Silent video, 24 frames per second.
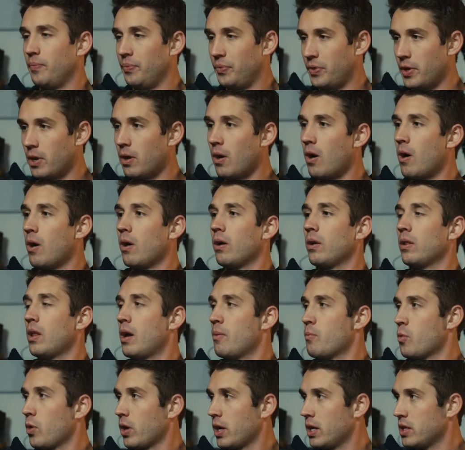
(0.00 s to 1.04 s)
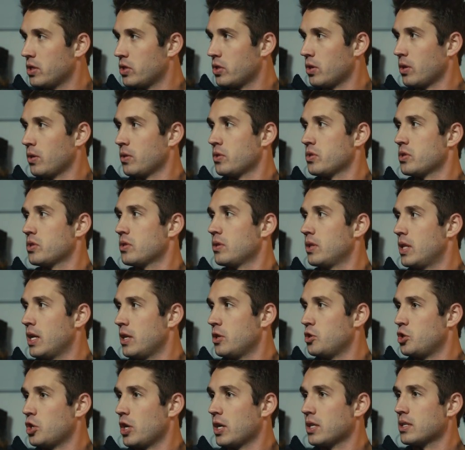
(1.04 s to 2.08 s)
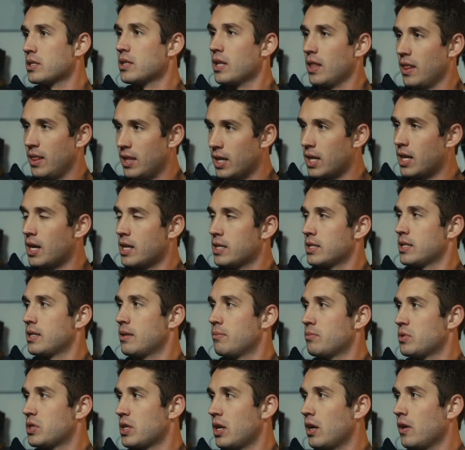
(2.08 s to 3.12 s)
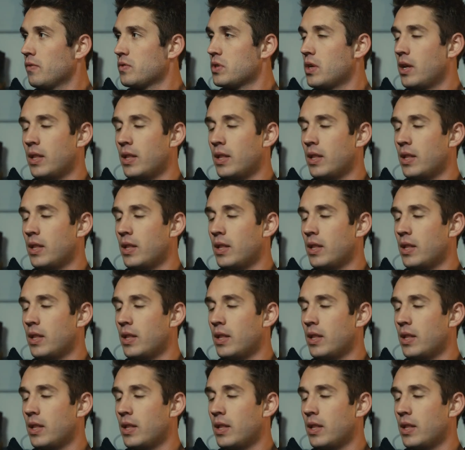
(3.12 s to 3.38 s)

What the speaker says: There are a lot more concerns than just the guns themselves.